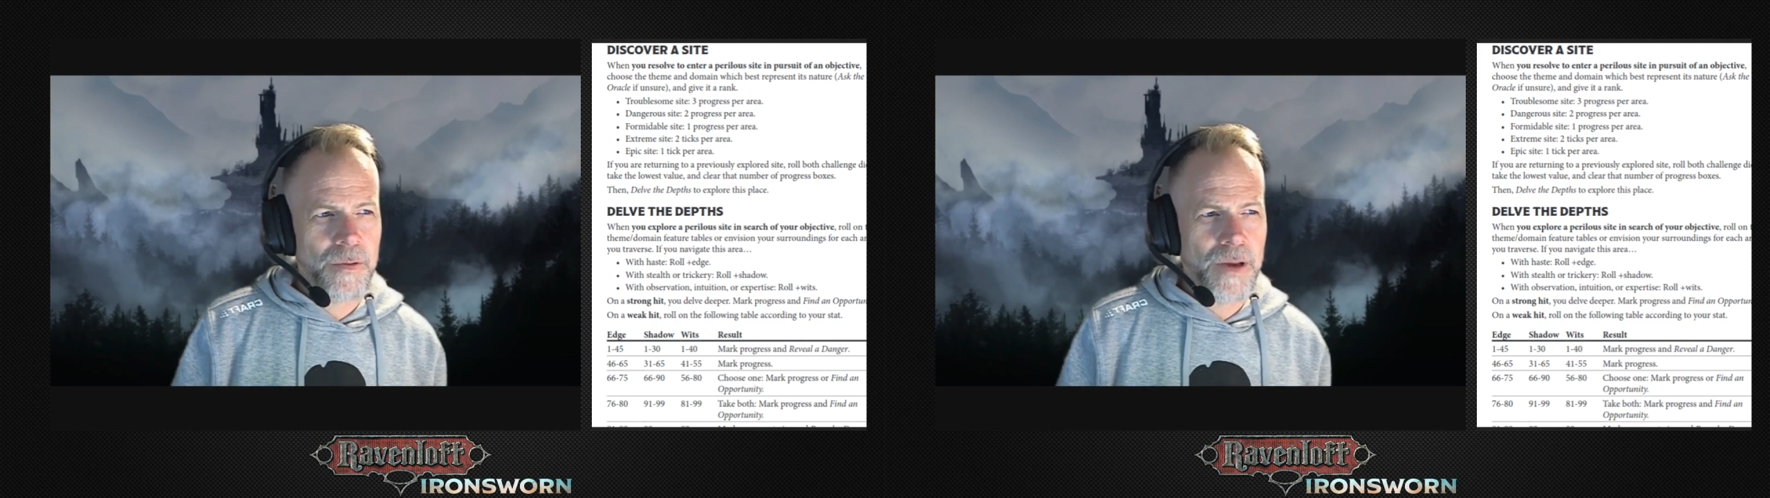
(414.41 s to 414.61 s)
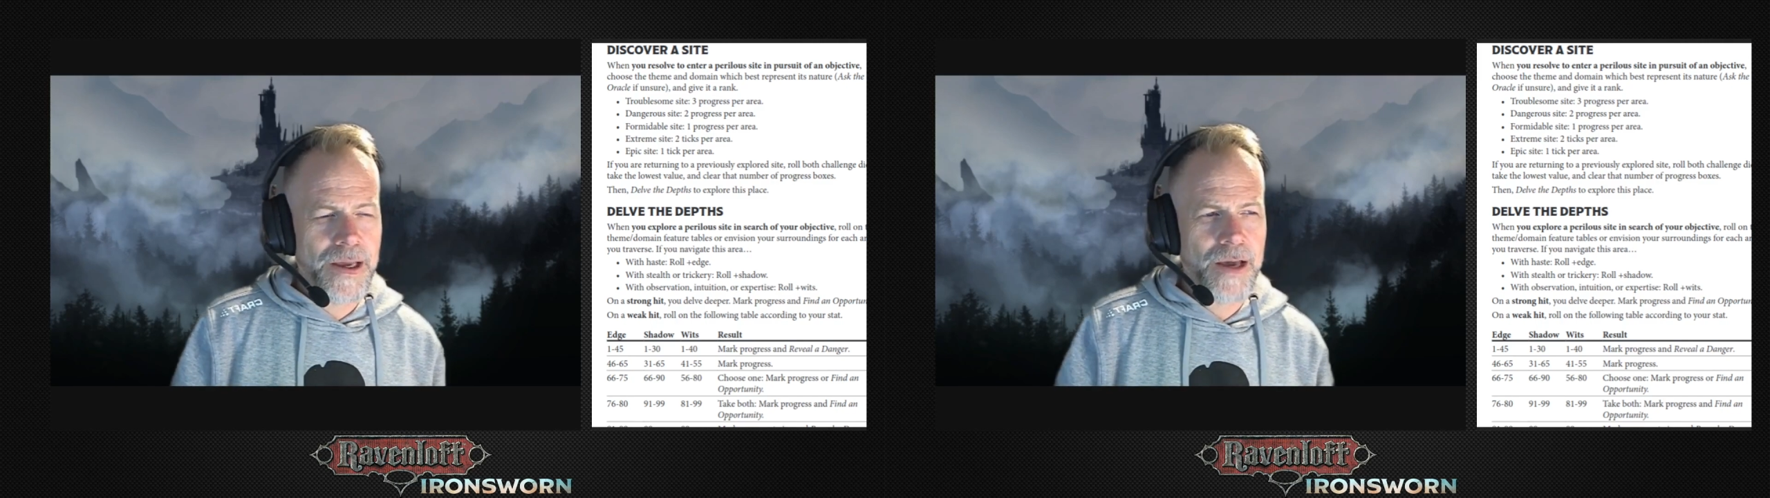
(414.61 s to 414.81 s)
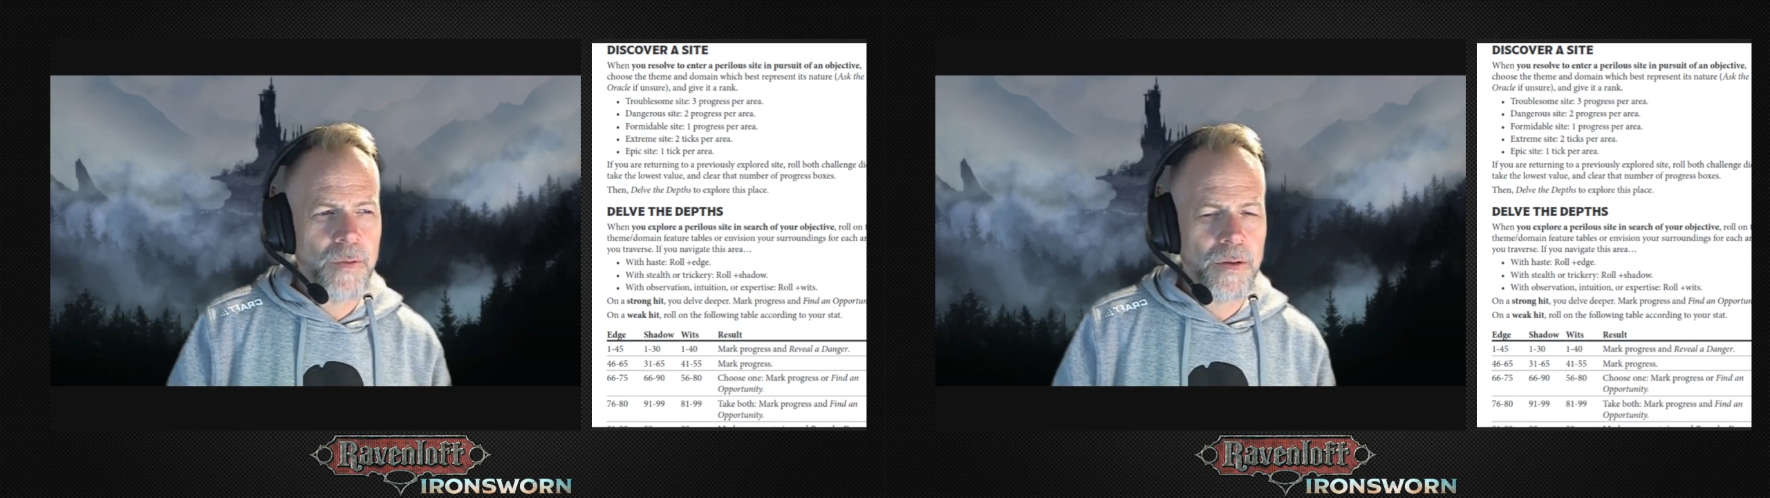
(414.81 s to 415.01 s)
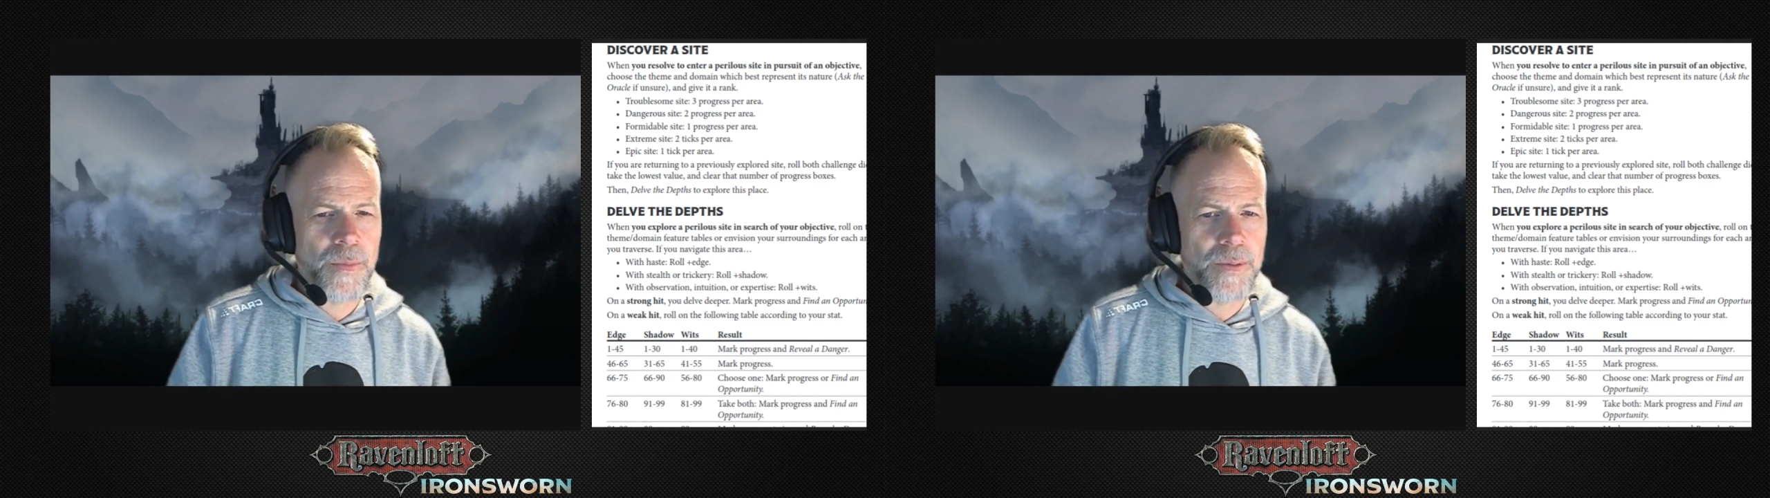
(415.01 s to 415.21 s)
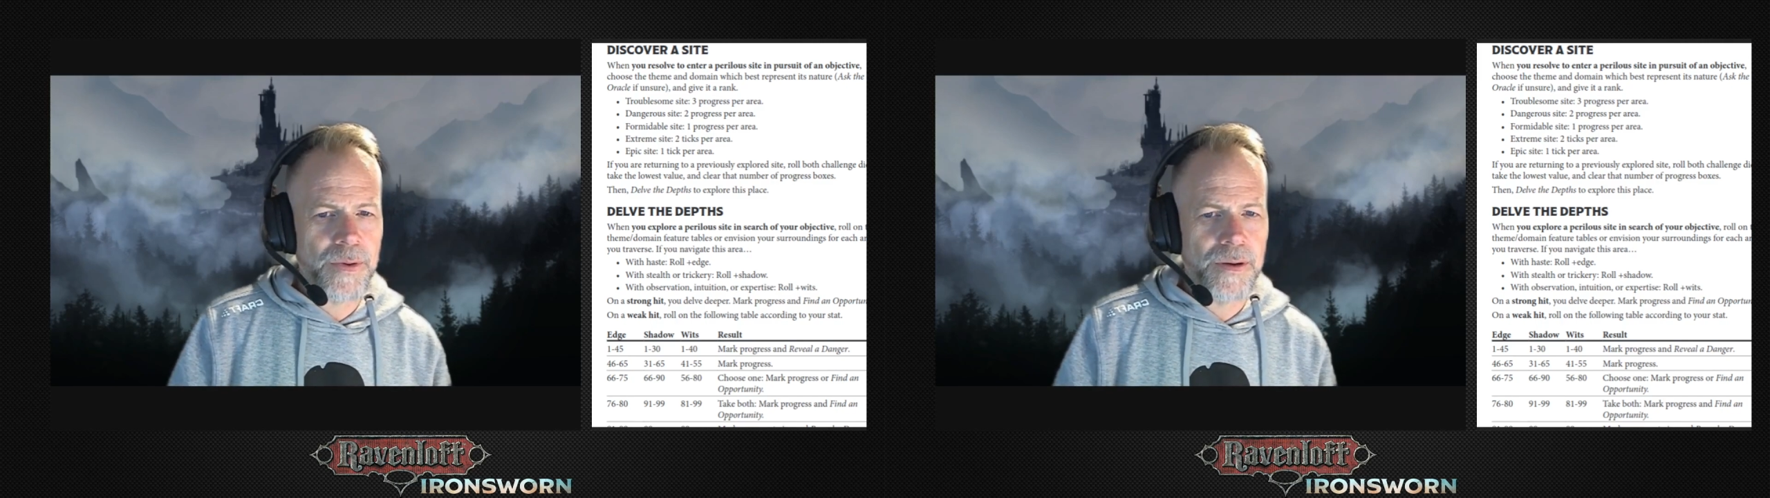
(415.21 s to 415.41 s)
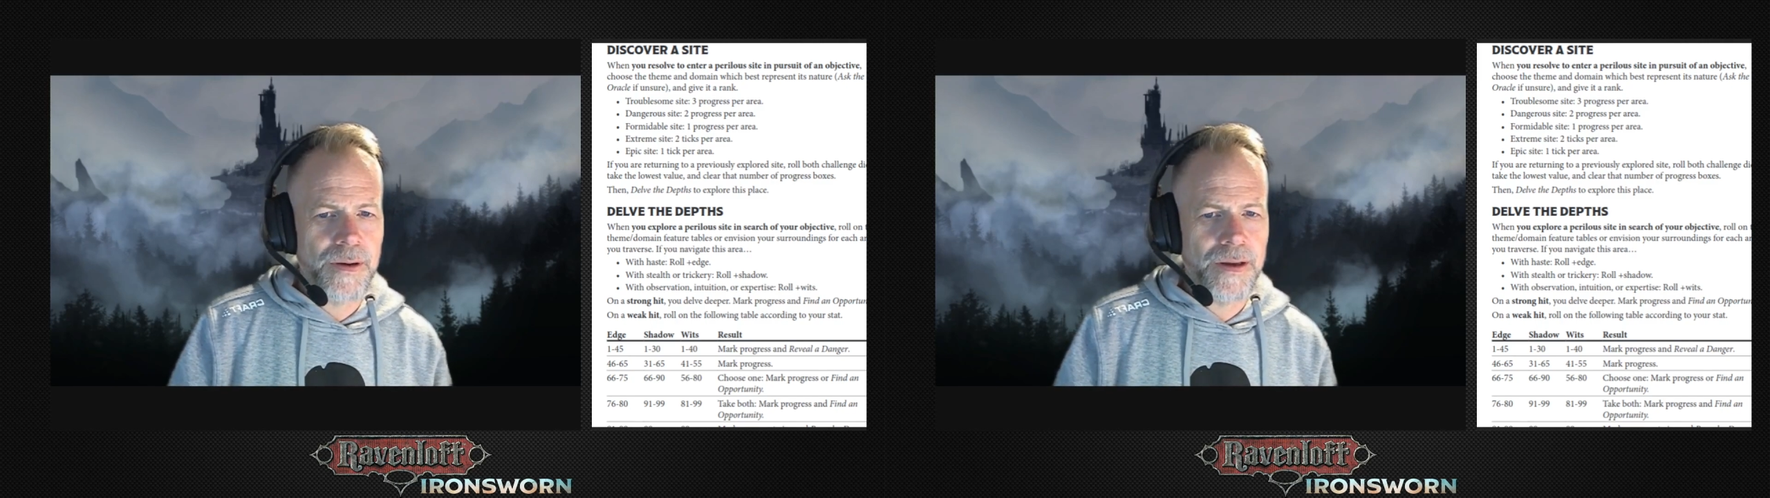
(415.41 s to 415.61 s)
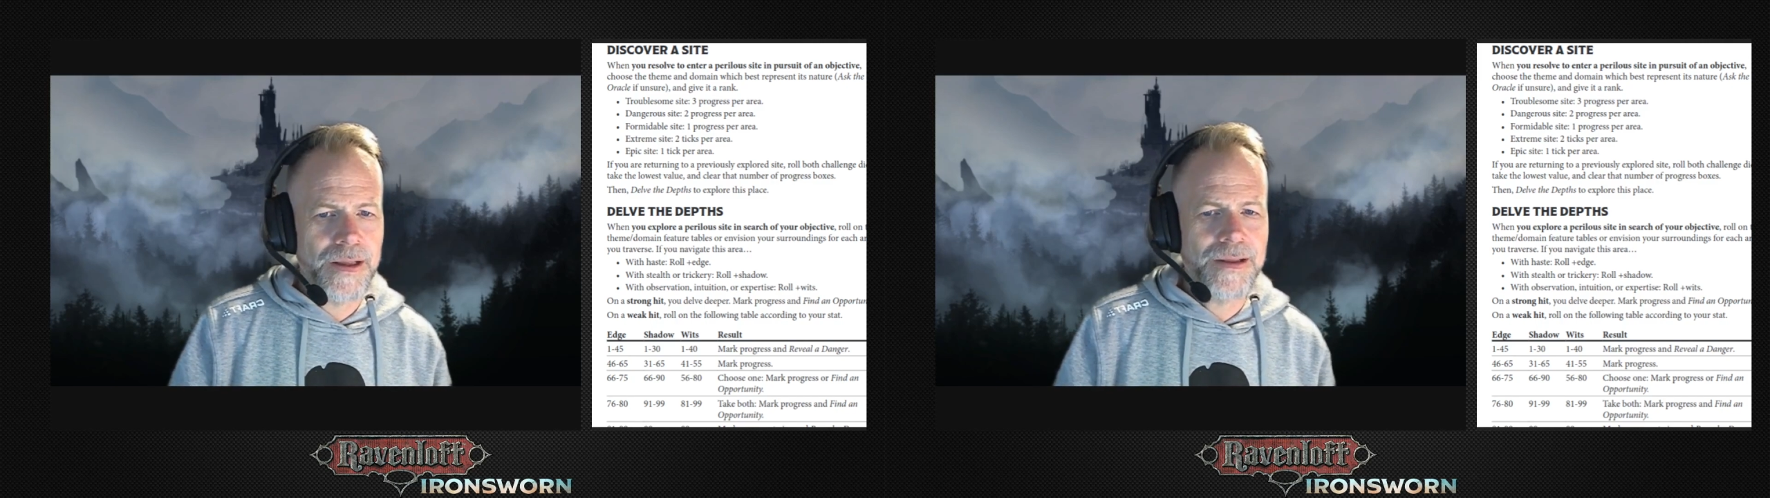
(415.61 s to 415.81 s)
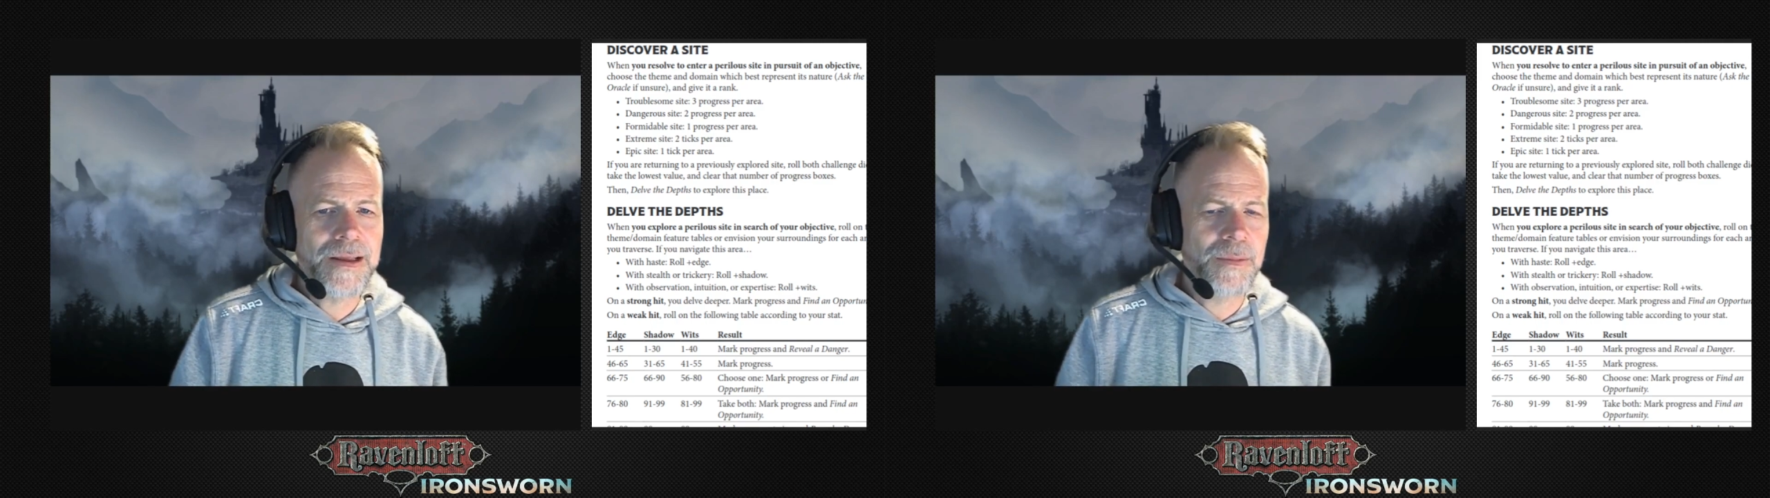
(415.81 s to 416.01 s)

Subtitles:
I can't quite remember. It'll